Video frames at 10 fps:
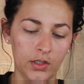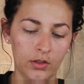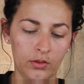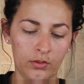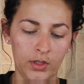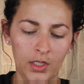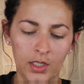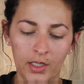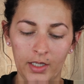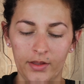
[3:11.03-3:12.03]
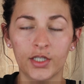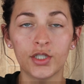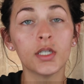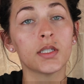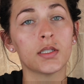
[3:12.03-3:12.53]
So I
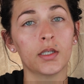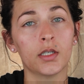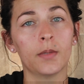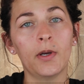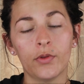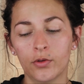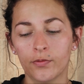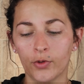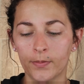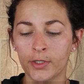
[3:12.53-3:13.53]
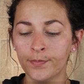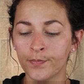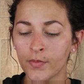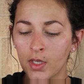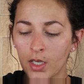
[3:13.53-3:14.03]
think she is starting to come out with a new formula.